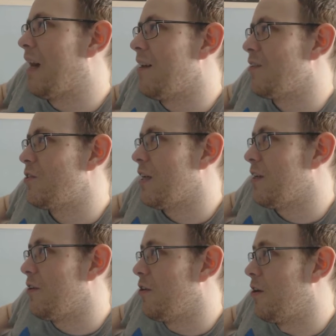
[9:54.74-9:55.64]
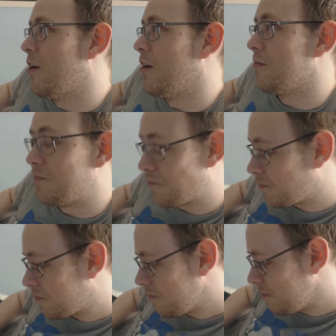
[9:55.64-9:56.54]
And I don't know
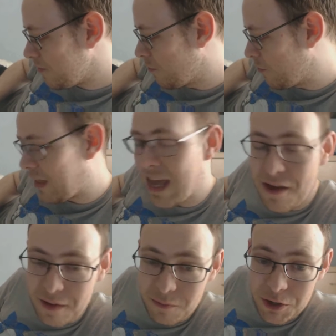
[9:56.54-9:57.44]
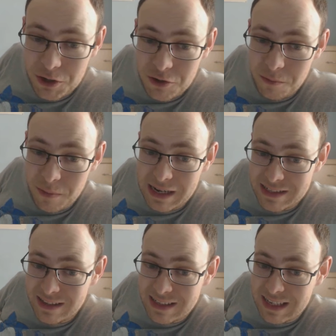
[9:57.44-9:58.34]
really if I'm going to come
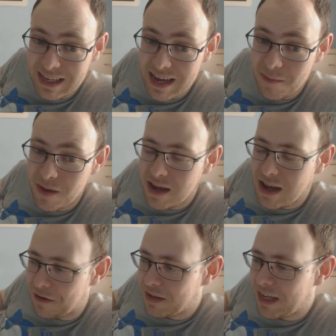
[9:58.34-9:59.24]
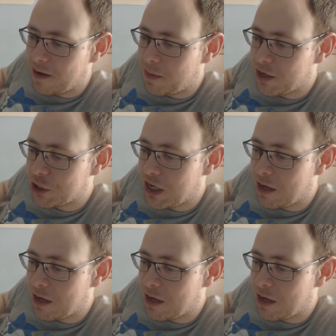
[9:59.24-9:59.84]
back to this game. I think it'd be a